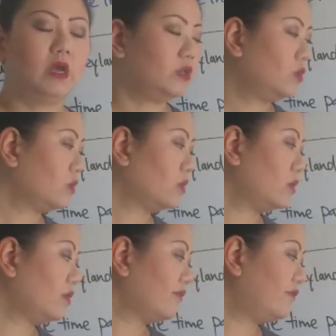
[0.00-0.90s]

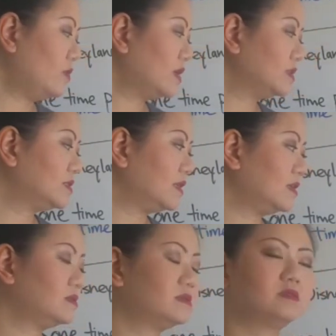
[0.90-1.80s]
Your focus
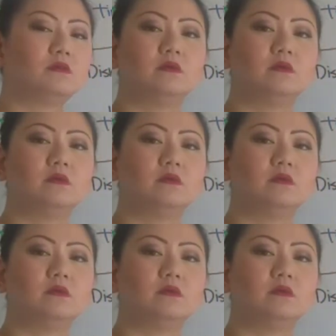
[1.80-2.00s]
is,